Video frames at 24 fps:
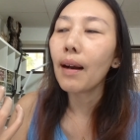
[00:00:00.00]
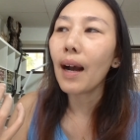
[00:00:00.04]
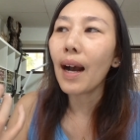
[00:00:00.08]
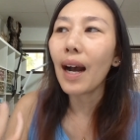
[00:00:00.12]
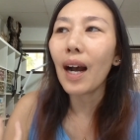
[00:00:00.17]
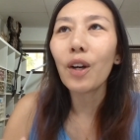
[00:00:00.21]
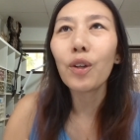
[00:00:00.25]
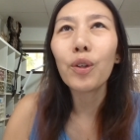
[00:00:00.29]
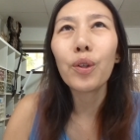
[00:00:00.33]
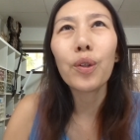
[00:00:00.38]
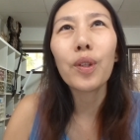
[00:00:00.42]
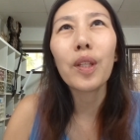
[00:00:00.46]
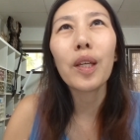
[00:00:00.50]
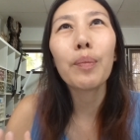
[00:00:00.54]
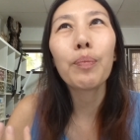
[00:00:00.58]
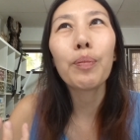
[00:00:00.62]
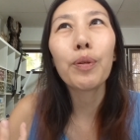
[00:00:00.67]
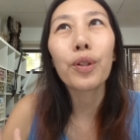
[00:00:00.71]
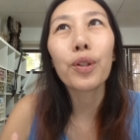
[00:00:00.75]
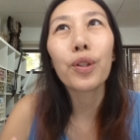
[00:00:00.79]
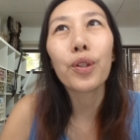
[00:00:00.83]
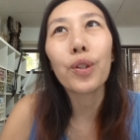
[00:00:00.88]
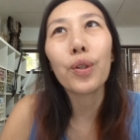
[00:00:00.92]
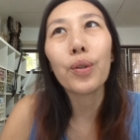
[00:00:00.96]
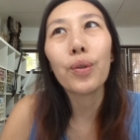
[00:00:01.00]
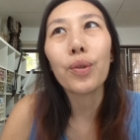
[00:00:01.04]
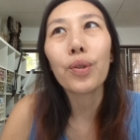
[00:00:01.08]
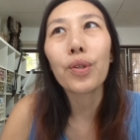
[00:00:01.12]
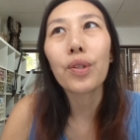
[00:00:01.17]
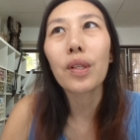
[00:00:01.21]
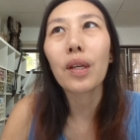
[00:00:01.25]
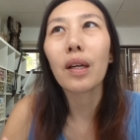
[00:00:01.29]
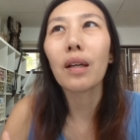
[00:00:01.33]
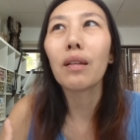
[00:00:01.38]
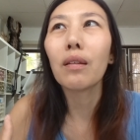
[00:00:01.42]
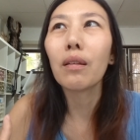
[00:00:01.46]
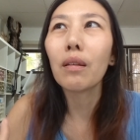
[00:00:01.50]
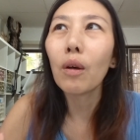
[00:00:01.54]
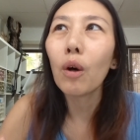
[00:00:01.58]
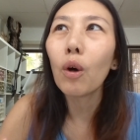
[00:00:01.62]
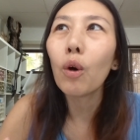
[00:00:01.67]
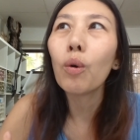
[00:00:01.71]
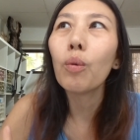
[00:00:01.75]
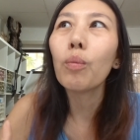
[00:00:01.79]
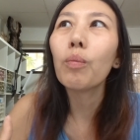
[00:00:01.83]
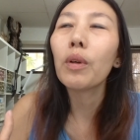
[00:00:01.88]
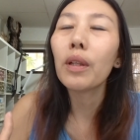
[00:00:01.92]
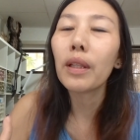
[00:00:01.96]
how do they produce a
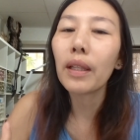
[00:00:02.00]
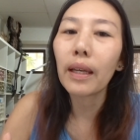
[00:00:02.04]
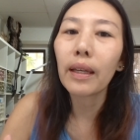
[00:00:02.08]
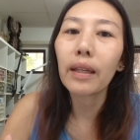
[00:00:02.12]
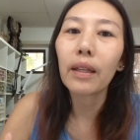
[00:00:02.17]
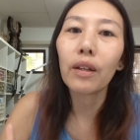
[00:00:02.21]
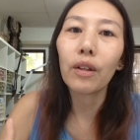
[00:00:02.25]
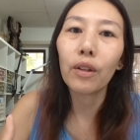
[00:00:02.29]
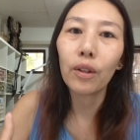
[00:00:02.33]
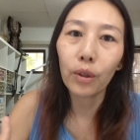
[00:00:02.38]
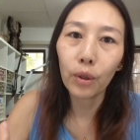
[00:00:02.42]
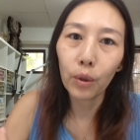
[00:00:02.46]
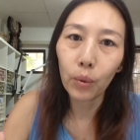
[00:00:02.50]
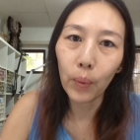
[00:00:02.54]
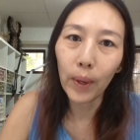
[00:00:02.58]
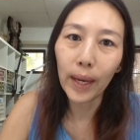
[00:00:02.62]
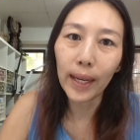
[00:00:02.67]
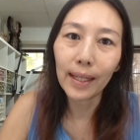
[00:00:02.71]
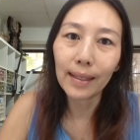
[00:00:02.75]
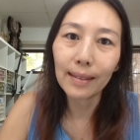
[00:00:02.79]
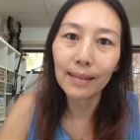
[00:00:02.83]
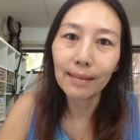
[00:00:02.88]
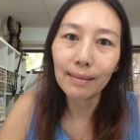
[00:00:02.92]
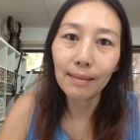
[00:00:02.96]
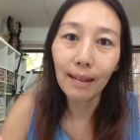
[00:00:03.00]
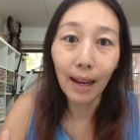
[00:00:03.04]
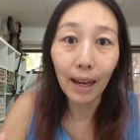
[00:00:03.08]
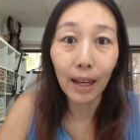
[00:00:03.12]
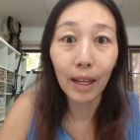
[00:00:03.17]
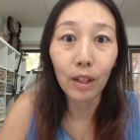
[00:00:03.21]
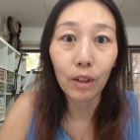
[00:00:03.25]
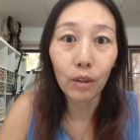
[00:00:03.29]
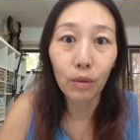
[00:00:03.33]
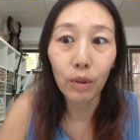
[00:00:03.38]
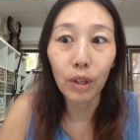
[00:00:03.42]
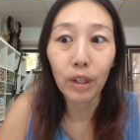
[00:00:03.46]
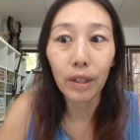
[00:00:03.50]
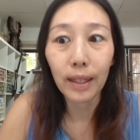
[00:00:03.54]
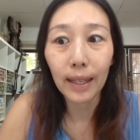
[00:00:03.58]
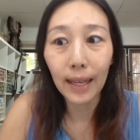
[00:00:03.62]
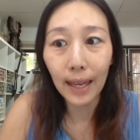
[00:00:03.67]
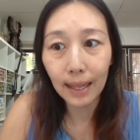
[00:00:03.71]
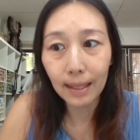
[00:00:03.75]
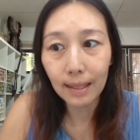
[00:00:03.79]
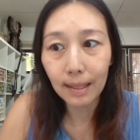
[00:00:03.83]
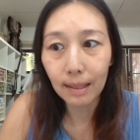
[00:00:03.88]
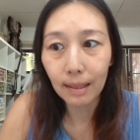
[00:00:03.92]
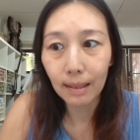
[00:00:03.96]
low molecular weight hyaluronic
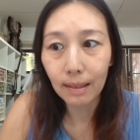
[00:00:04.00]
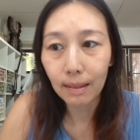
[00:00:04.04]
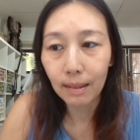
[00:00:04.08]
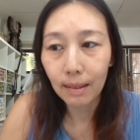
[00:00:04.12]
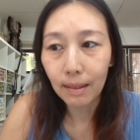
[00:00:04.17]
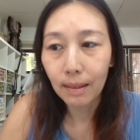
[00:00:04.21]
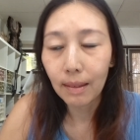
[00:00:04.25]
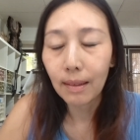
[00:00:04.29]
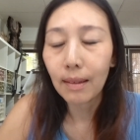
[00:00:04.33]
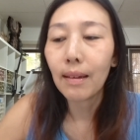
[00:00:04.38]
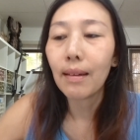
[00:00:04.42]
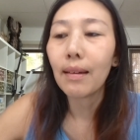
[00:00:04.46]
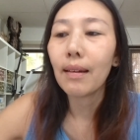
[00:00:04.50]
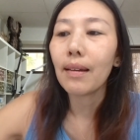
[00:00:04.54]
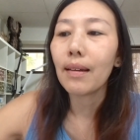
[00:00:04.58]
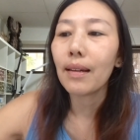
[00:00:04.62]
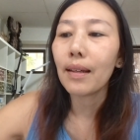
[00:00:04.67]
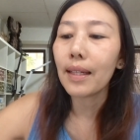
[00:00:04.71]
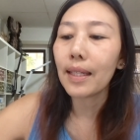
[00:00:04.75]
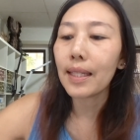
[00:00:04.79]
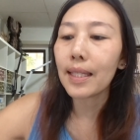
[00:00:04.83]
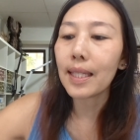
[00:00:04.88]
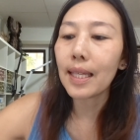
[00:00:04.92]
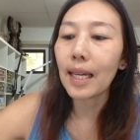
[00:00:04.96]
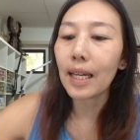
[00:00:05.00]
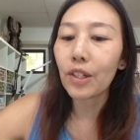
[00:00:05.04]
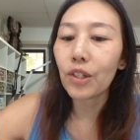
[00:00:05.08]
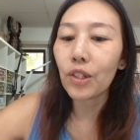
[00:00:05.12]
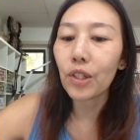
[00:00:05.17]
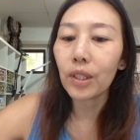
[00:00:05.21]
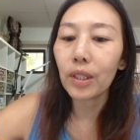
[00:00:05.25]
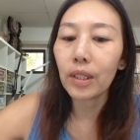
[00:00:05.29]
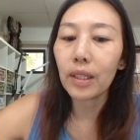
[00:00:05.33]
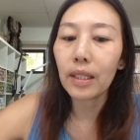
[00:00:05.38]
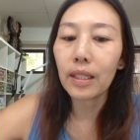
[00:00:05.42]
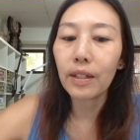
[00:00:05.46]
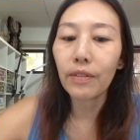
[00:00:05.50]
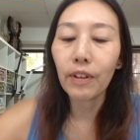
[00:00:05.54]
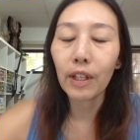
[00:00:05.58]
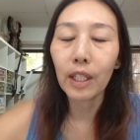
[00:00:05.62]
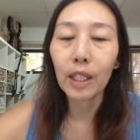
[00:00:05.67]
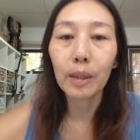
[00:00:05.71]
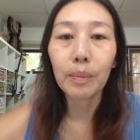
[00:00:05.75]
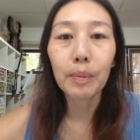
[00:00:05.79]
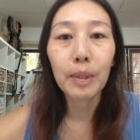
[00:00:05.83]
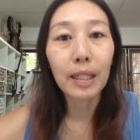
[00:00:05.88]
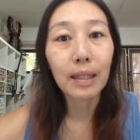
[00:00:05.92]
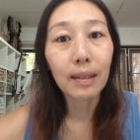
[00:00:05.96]
acid? It's actually
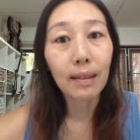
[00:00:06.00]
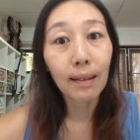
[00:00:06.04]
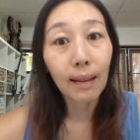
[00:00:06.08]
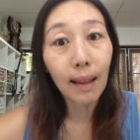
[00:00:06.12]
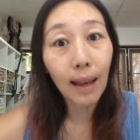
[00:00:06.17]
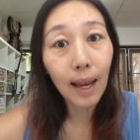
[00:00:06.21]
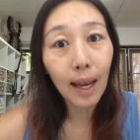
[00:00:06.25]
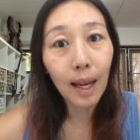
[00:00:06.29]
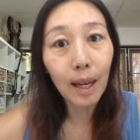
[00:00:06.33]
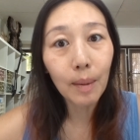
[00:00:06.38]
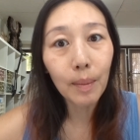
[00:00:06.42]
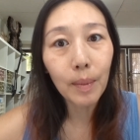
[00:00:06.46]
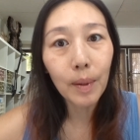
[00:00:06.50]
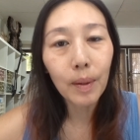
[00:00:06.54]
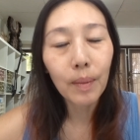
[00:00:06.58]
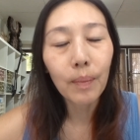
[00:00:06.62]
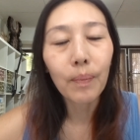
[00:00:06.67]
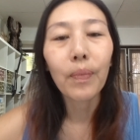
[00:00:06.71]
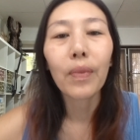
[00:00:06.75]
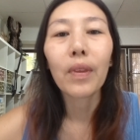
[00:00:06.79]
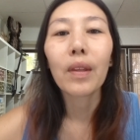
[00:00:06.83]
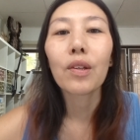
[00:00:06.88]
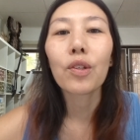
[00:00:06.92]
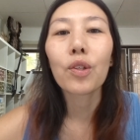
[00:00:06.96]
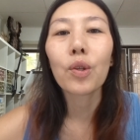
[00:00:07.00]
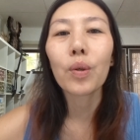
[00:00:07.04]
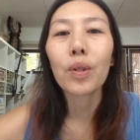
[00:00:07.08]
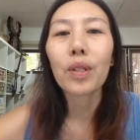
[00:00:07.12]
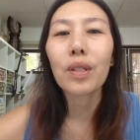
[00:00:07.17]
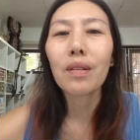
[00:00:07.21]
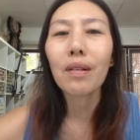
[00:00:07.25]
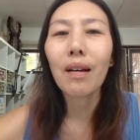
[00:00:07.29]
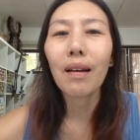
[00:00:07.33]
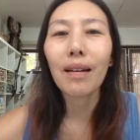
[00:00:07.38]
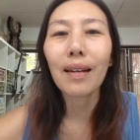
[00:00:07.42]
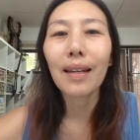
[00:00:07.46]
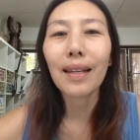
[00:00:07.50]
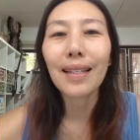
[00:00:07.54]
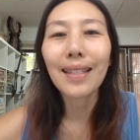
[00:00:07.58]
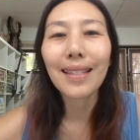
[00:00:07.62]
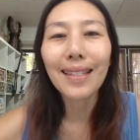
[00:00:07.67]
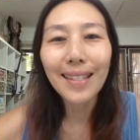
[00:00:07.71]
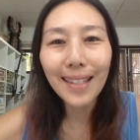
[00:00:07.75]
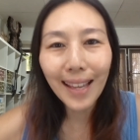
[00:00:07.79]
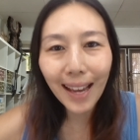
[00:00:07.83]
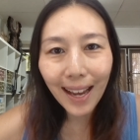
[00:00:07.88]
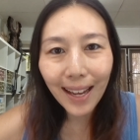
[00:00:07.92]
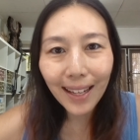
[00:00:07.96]
developed in the lab, so it's not
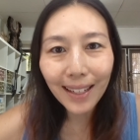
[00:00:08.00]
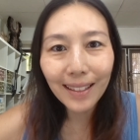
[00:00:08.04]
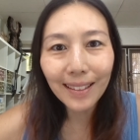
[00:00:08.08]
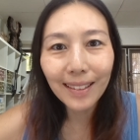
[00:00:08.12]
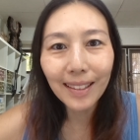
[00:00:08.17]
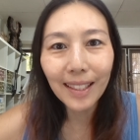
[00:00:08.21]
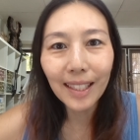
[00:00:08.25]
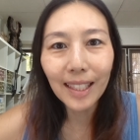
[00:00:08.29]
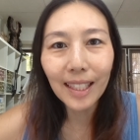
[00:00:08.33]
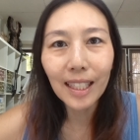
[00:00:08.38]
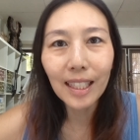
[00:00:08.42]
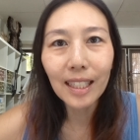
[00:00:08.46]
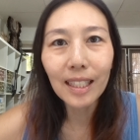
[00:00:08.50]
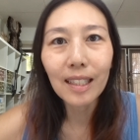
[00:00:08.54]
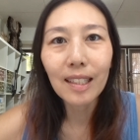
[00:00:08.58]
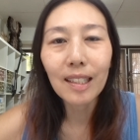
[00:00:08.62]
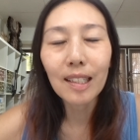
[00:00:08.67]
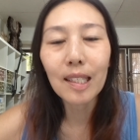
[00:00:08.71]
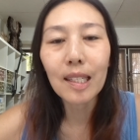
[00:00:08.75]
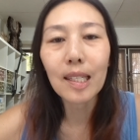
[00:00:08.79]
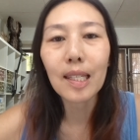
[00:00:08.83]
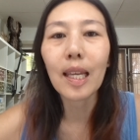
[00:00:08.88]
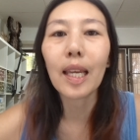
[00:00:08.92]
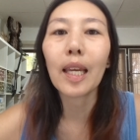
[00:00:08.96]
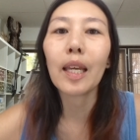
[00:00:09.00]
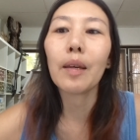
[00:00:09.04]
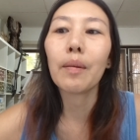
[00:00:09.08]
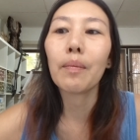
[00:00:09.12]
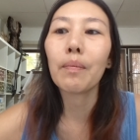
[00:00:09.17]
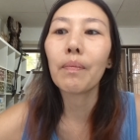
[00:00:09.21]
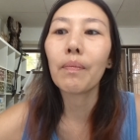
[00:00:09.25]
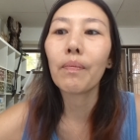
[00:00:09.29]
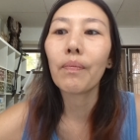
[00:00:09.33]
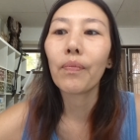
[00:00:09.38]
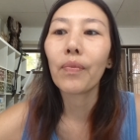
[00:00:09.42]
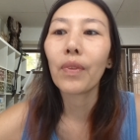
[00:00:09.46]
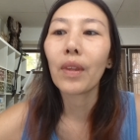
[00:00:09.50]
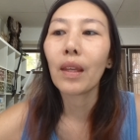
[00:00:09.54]
exactly the same